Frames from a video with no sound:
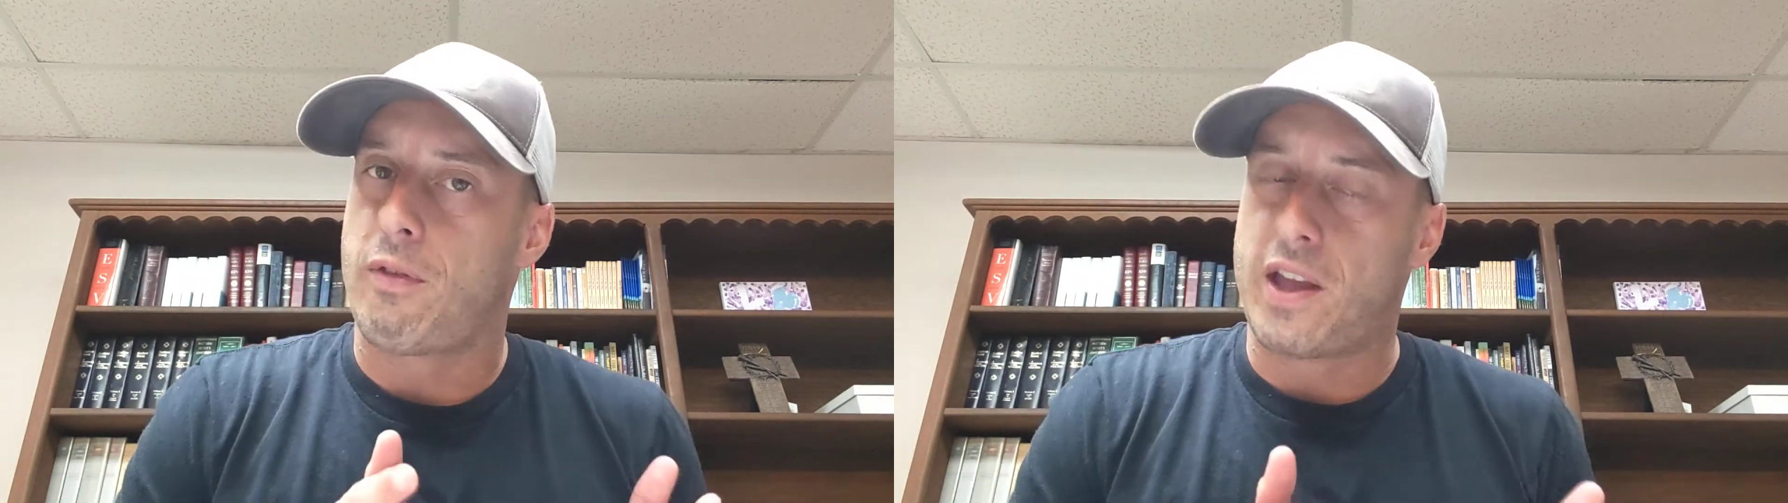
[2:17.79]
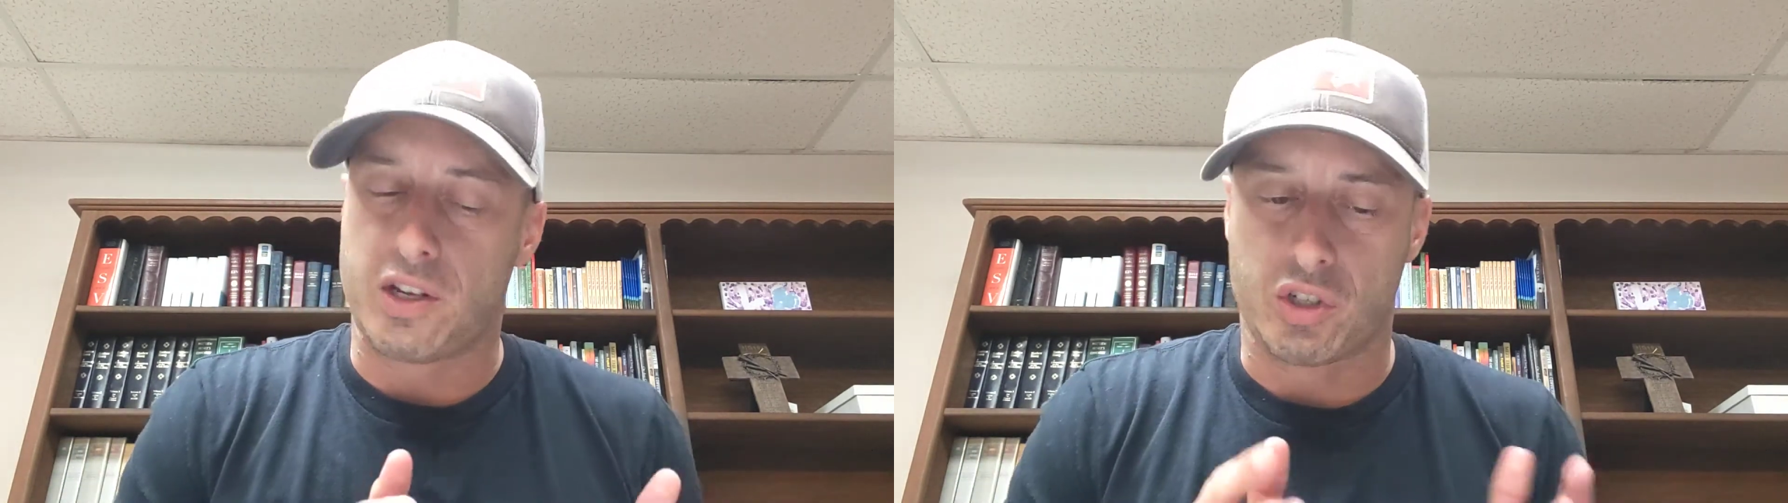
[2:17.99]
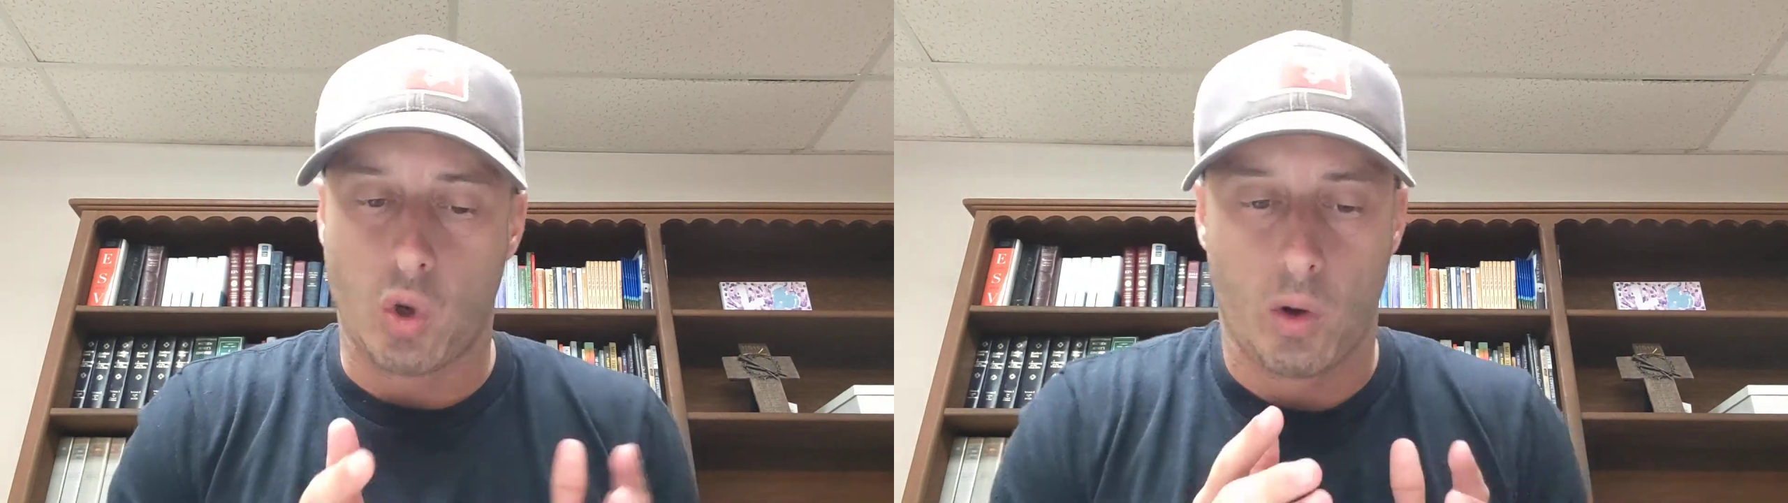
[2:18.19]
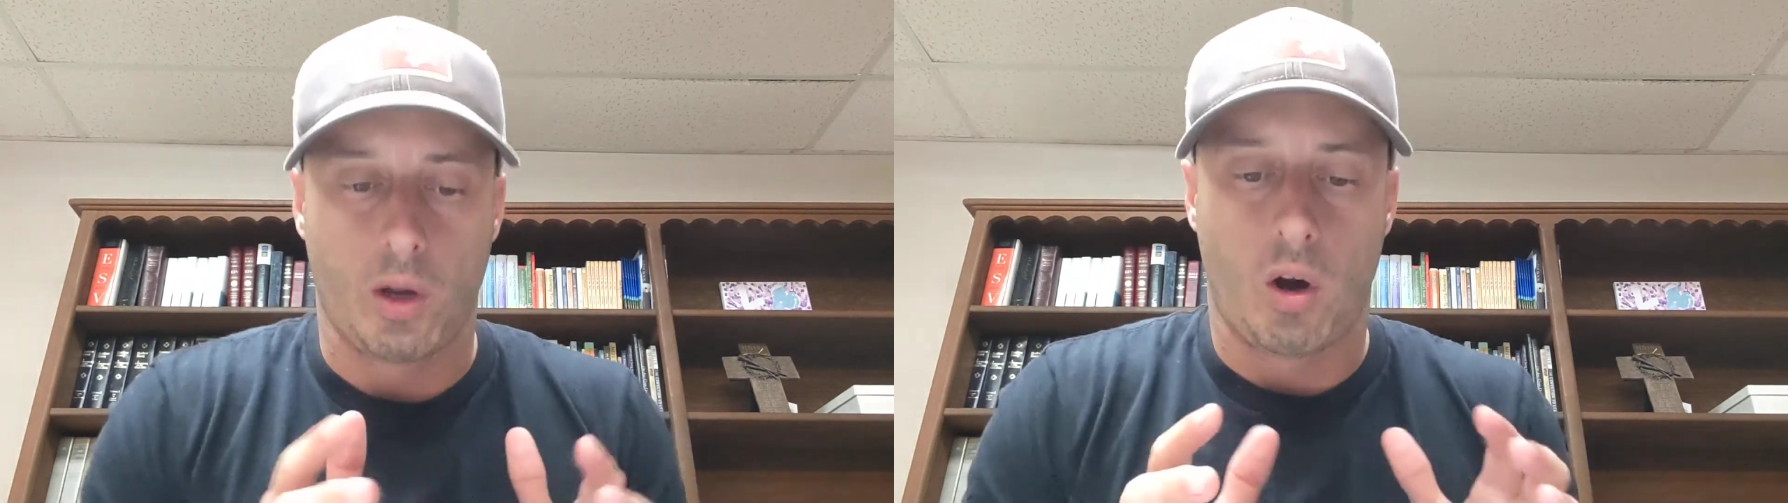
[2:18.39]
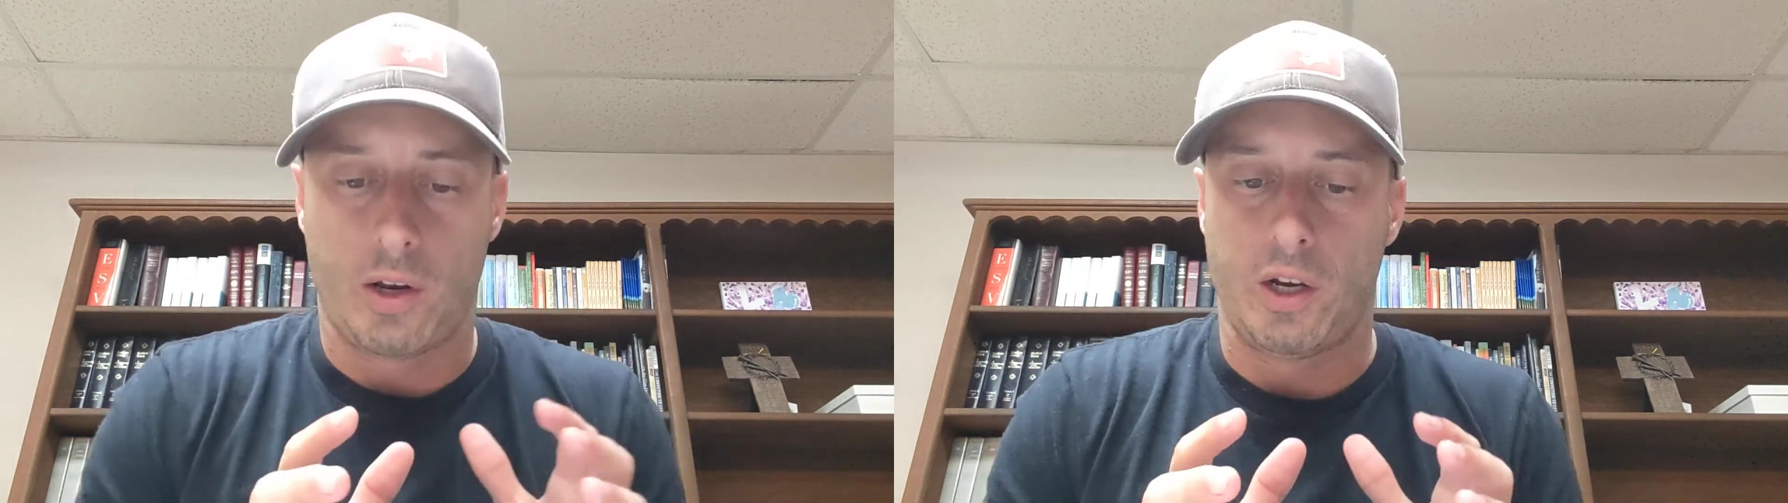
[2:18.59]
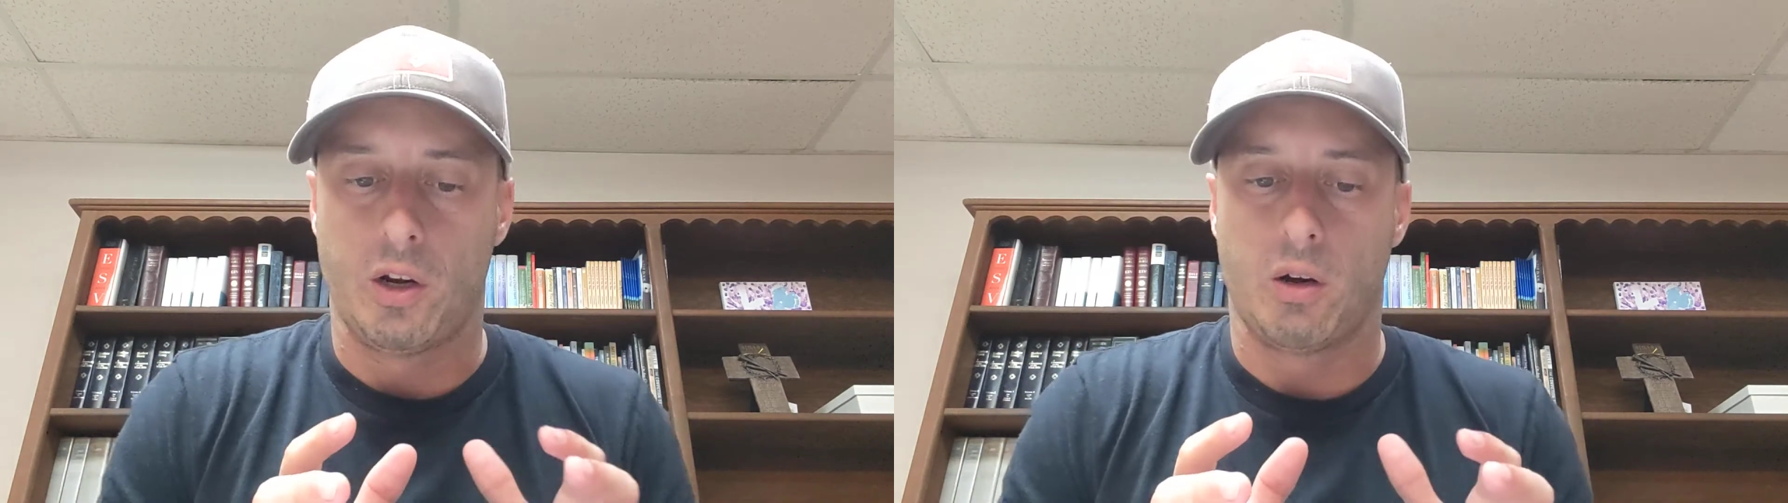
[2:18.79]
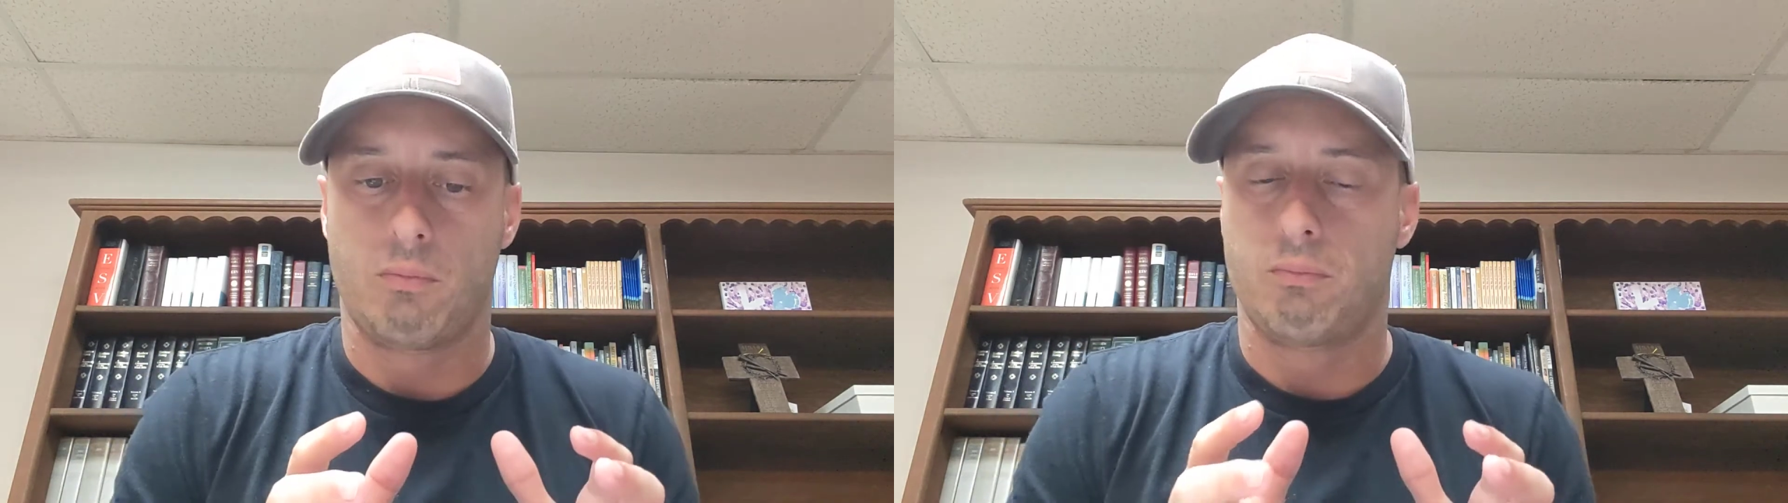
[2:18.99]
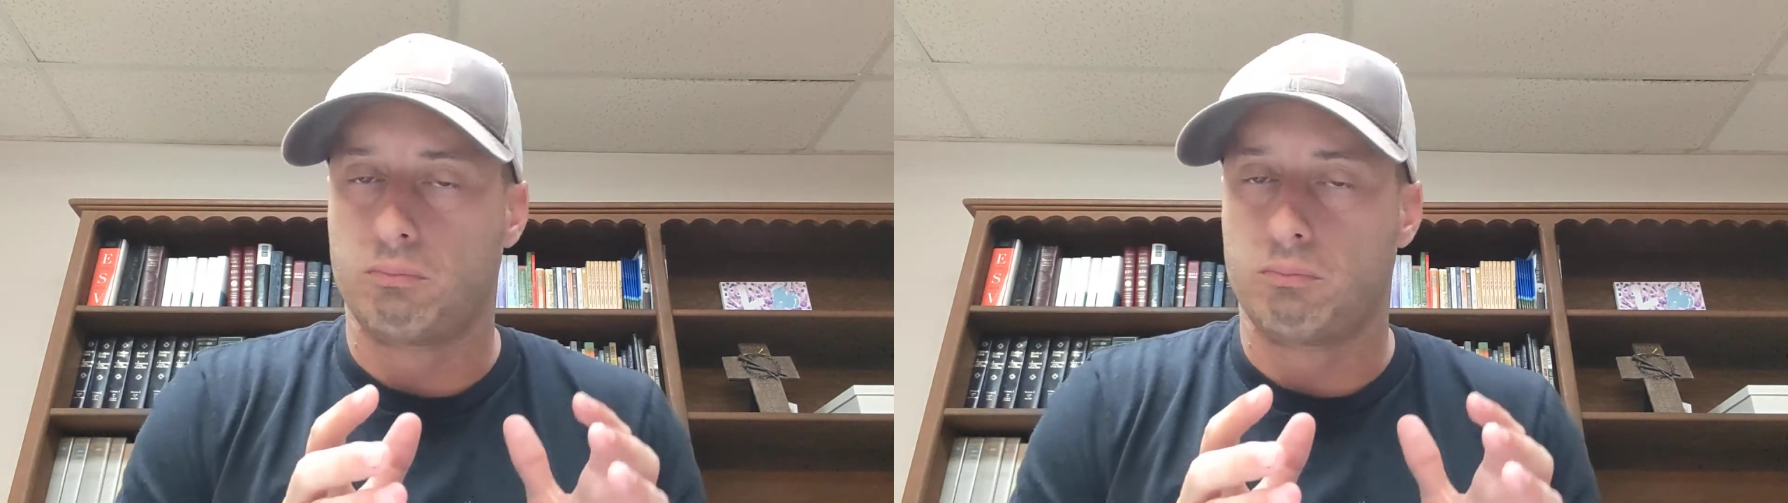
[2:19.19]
things going on here,